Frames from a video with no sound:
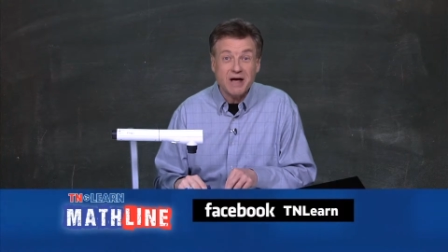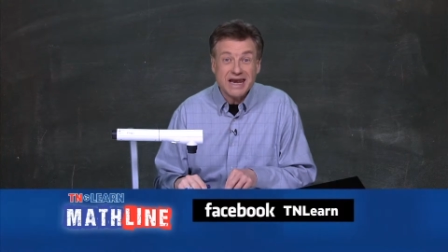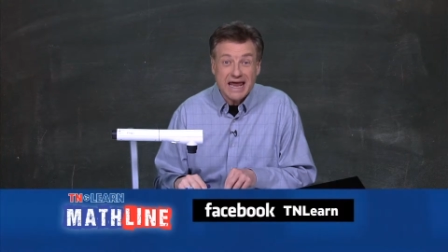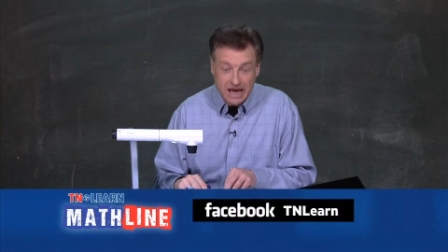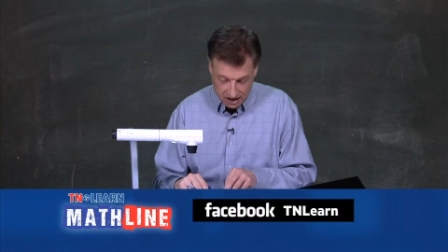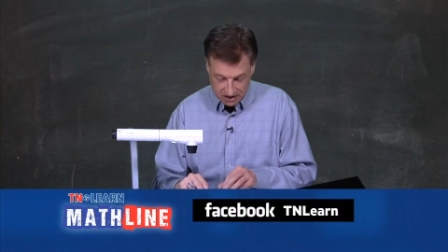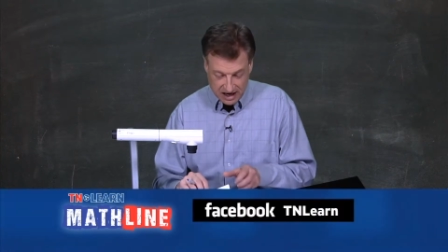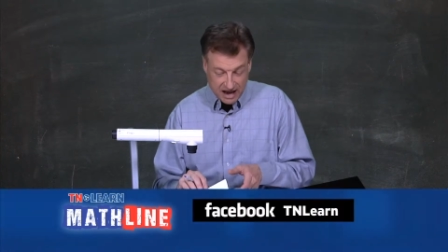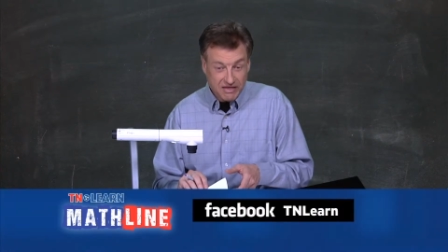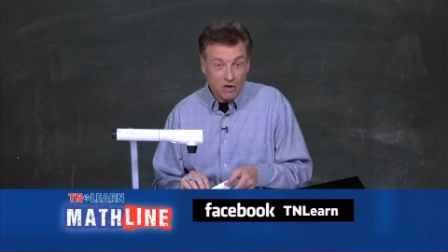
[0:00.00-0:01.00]
your money,
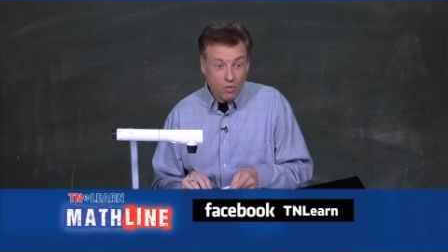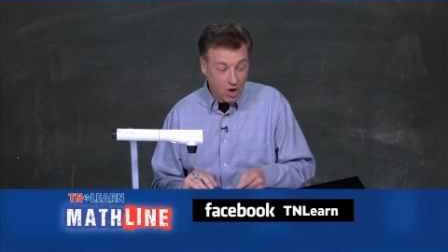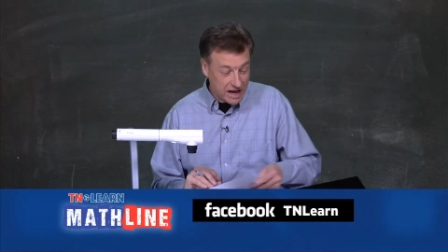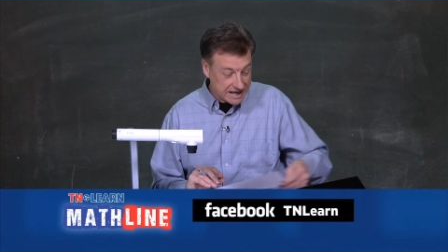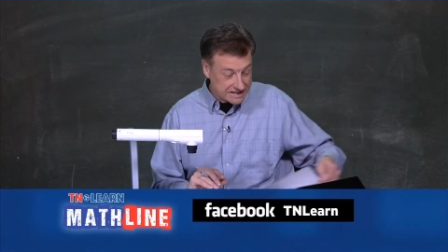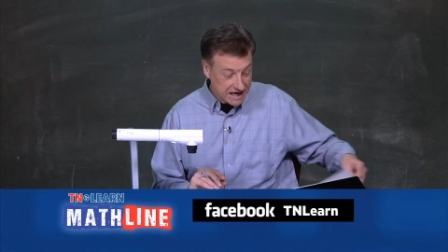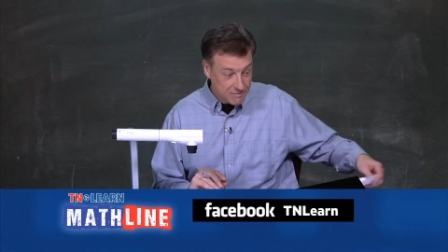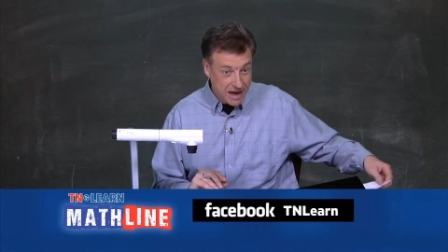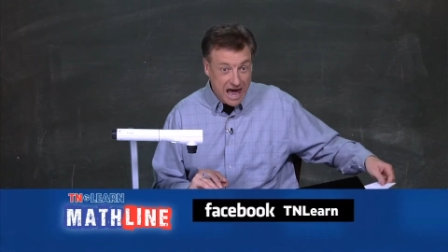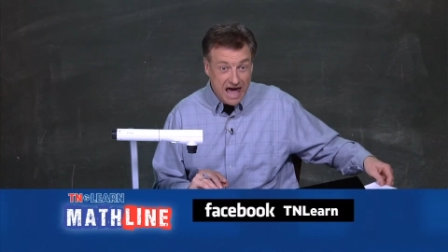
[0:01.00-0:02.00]
and they want it
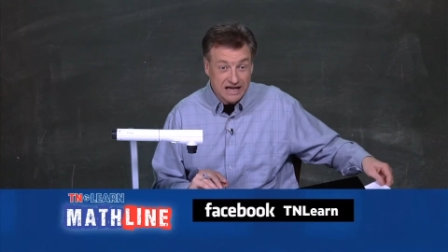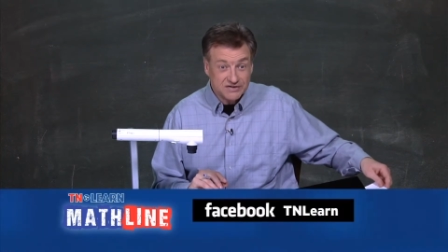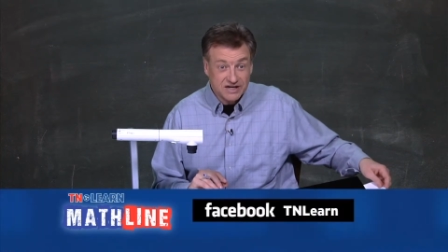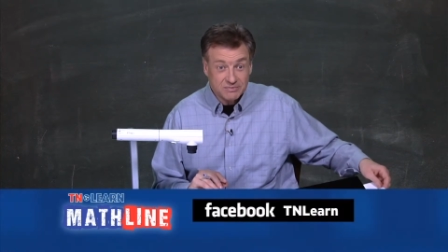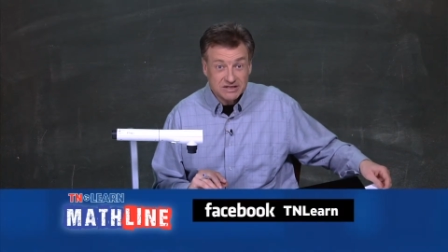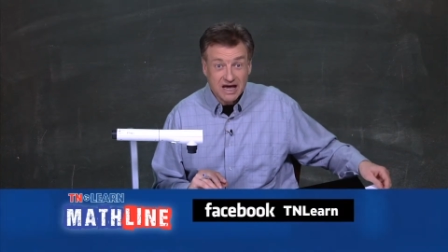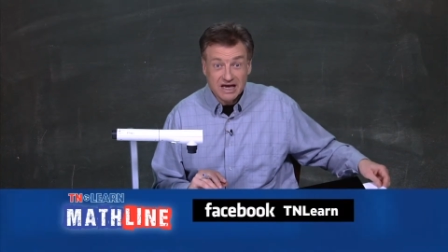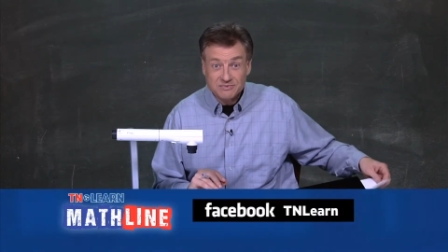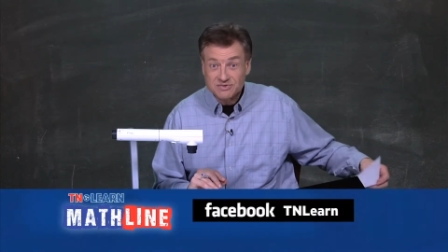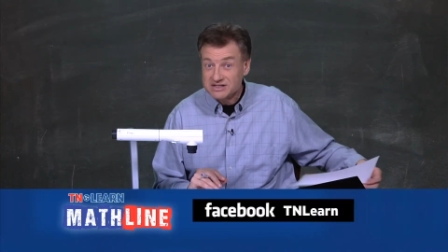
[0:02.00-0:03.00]
bad. And
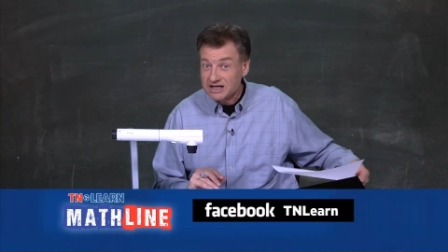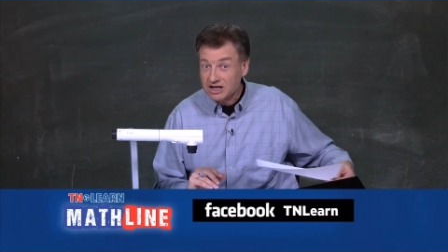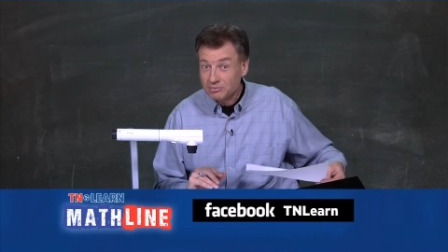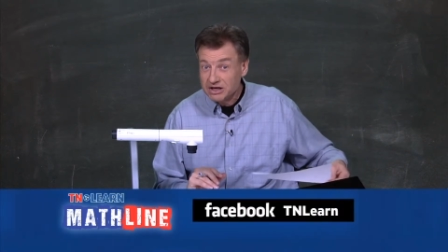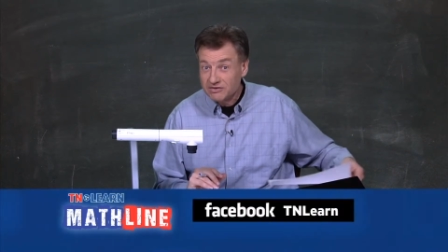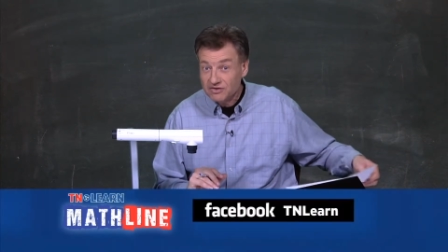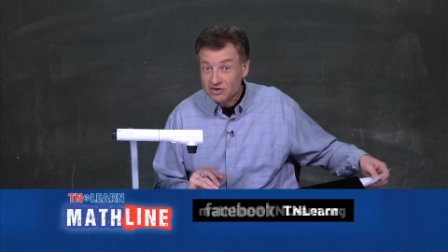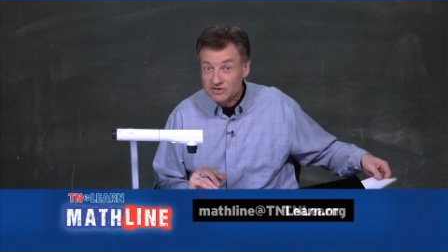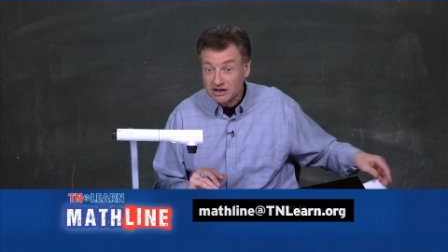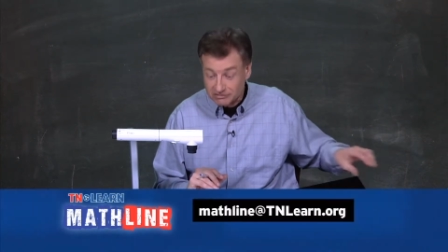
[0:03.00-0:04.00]
sometimes it'll be
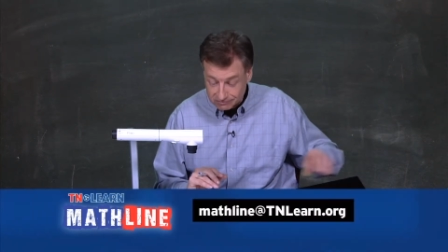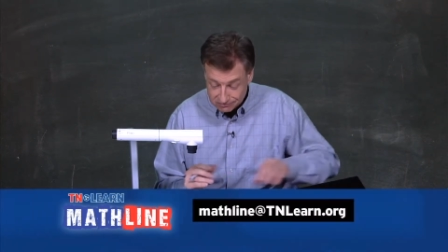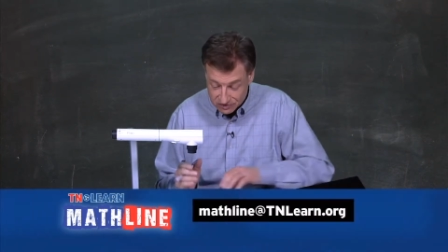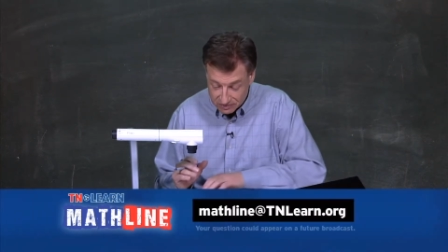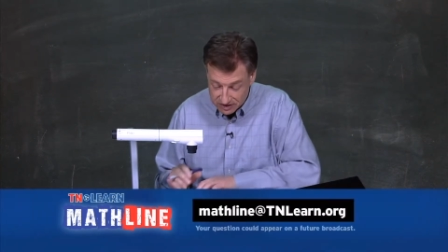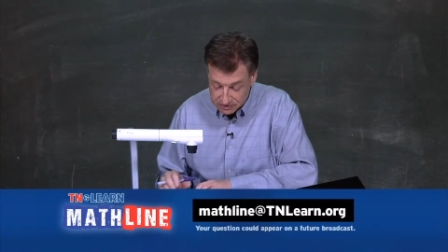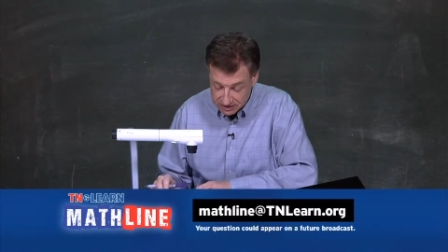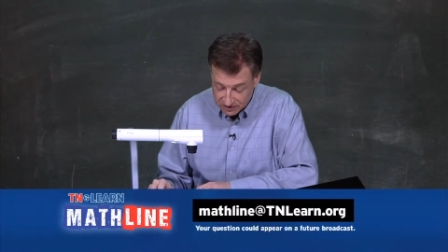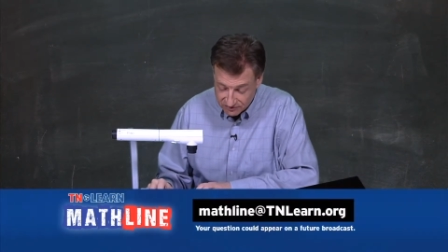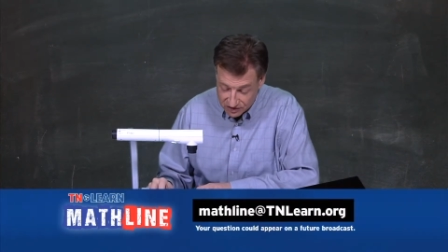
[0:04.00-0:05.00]
confusing. Sometimes
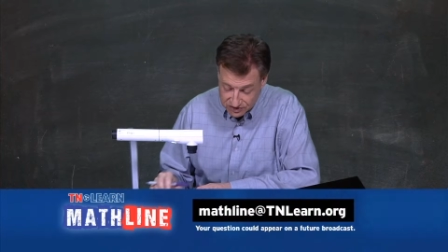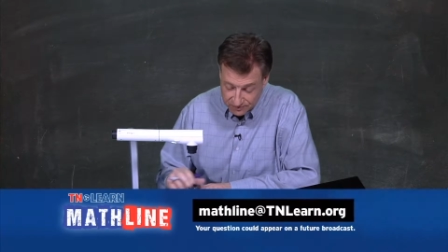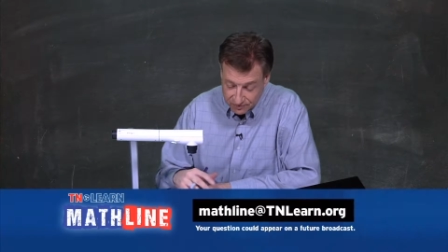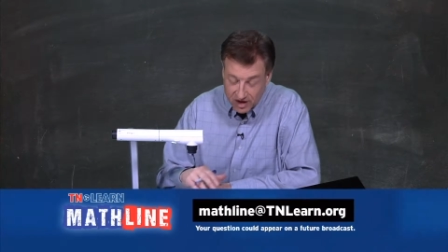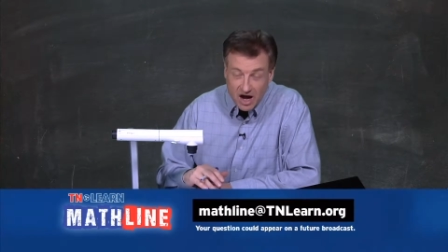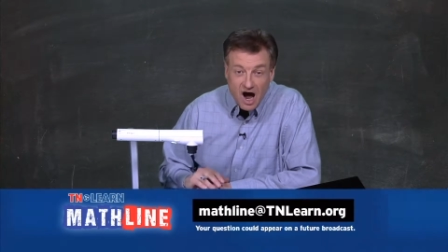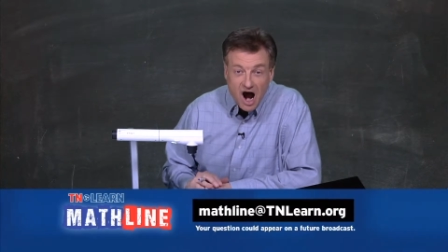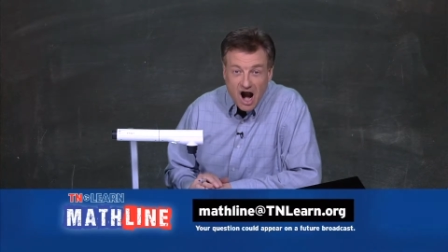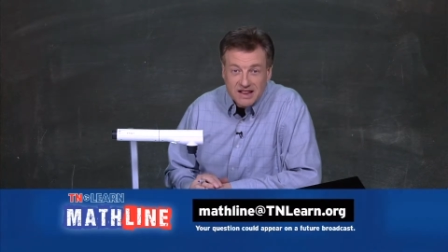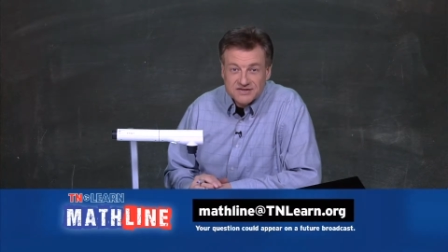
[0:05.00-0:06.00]
it'll be confusing.
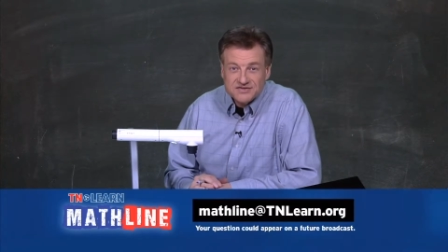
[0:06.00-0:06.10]
All right,